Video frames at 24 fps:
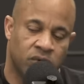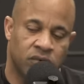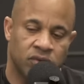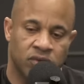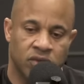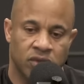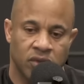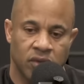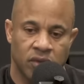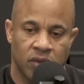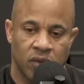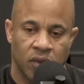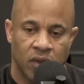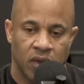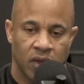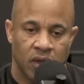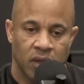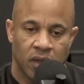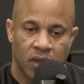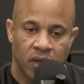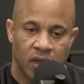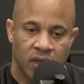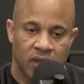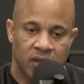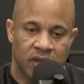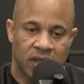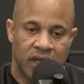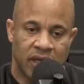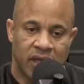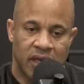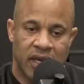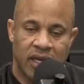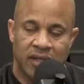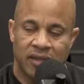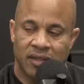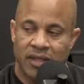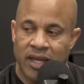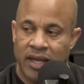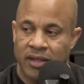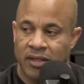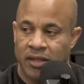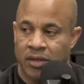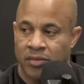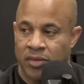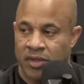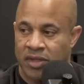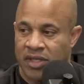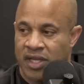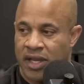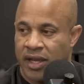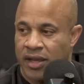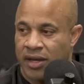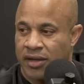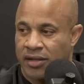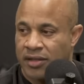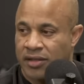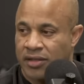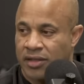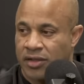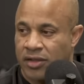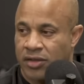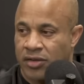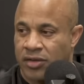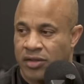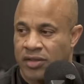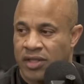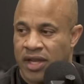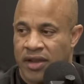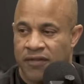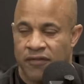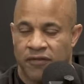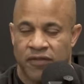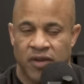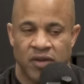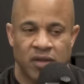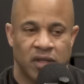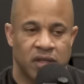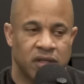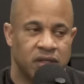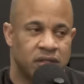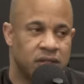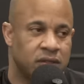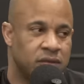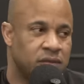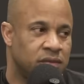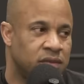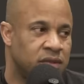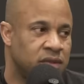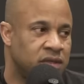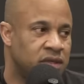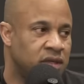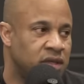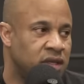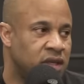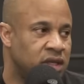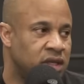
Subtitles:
also is that contact dermatitis. You know, it's that fungus. Once it